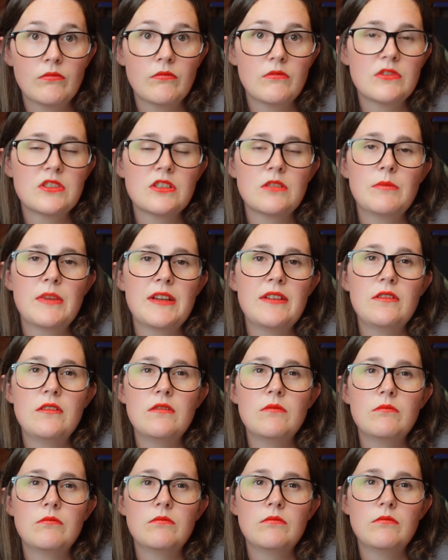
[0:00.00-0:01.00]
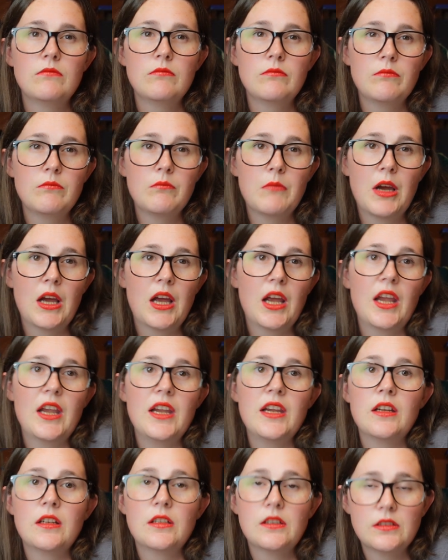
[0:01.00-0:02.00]
so
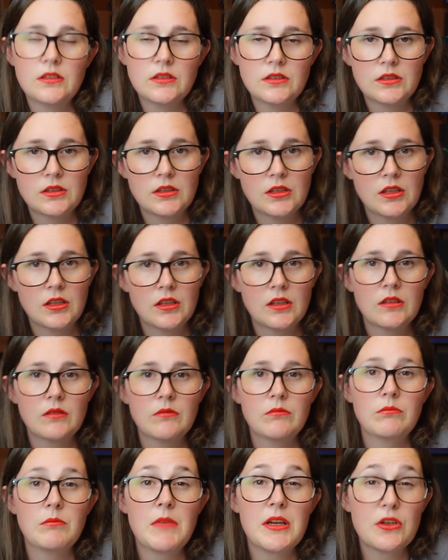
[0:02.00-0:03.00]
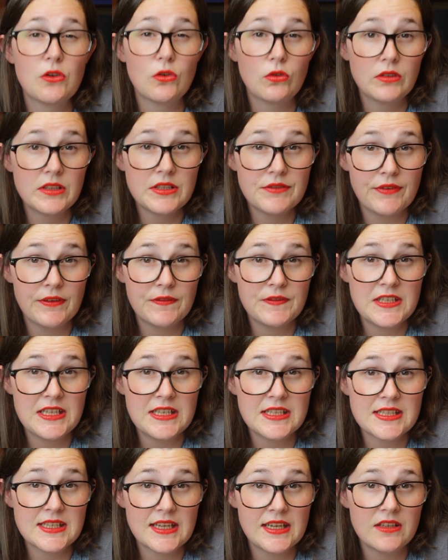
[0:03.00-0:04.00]
my goal is
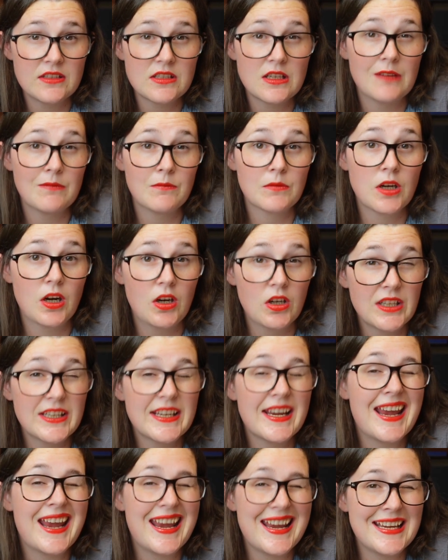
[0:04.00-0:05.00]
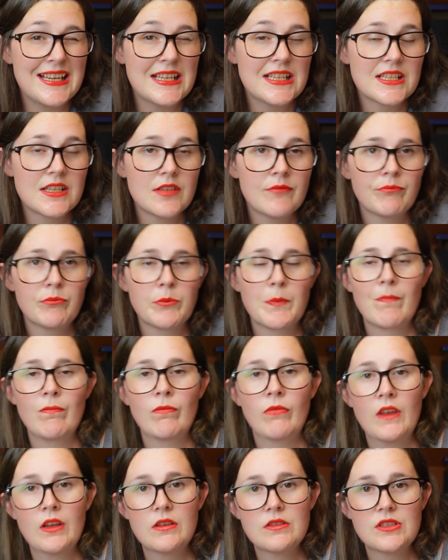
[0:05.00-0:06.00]
15 sales. I'm currently at 8.
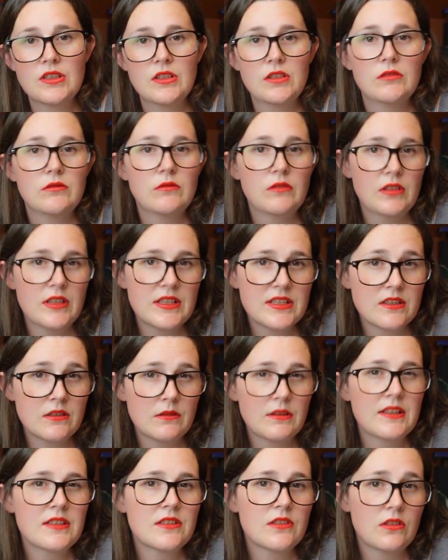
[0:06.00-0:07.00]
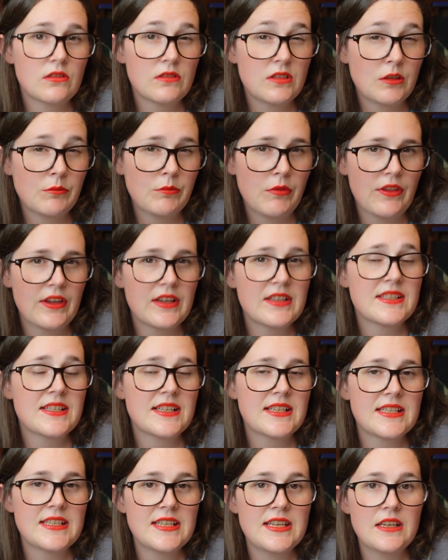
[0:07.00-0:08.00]
So let's double that,
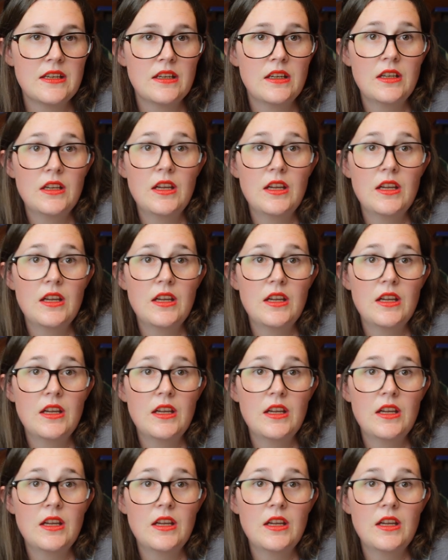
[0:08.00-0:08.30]
16.